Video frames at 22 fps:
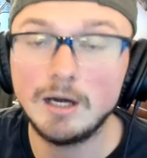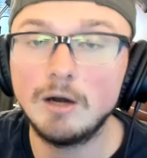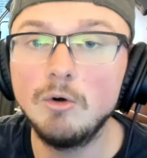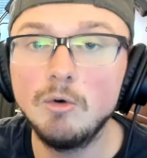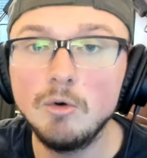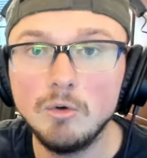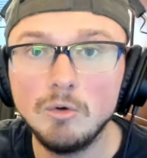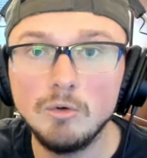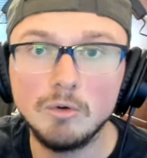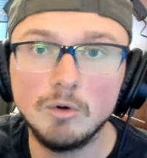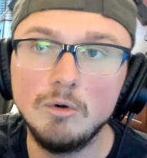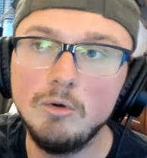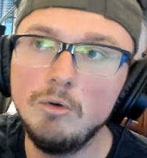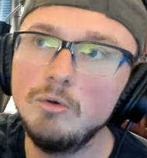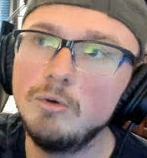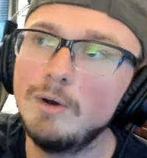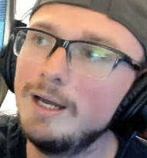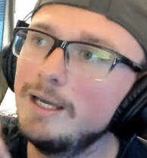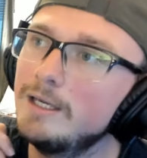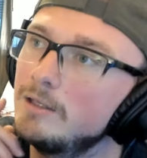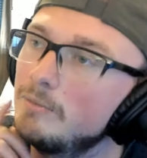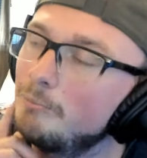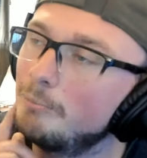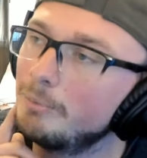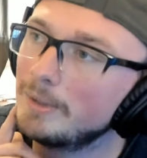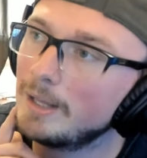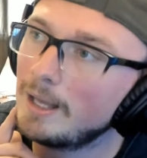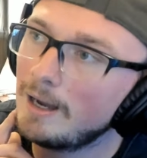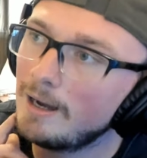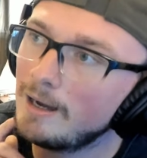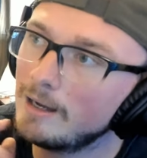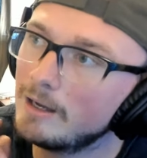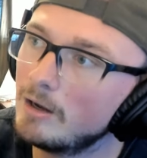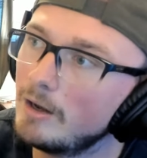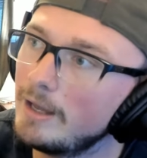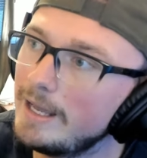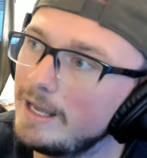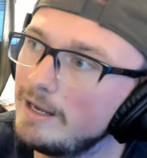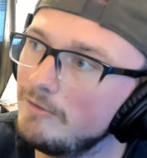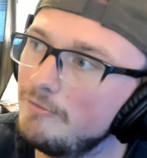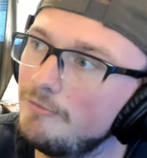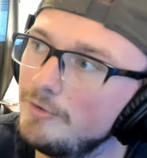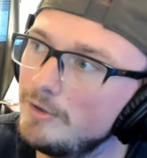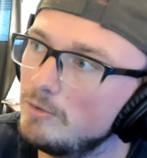I could block
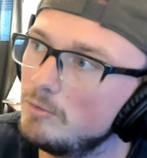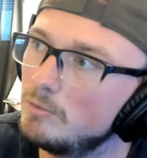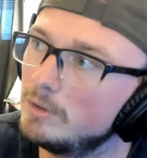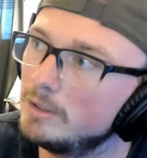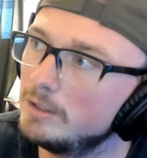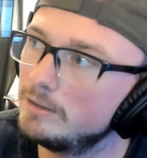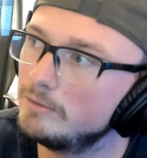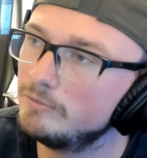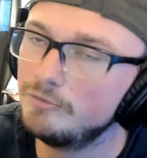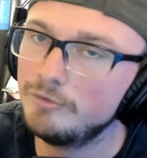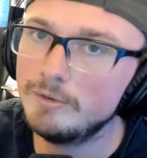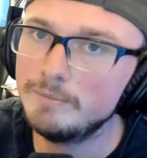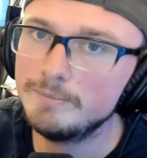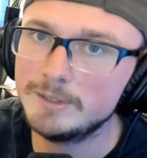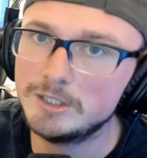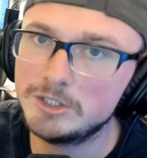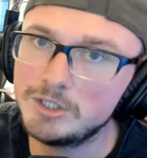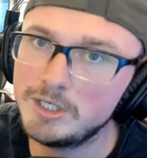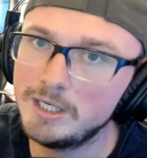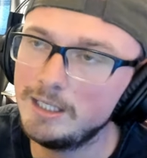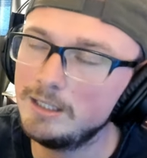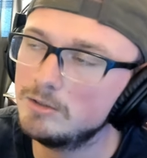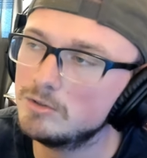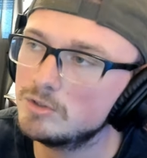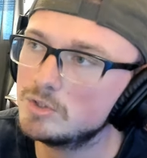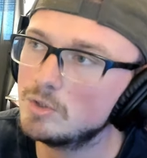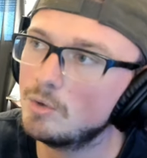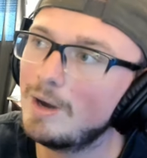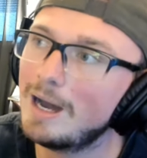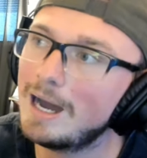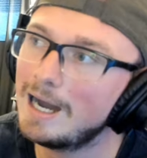everyone from the channel so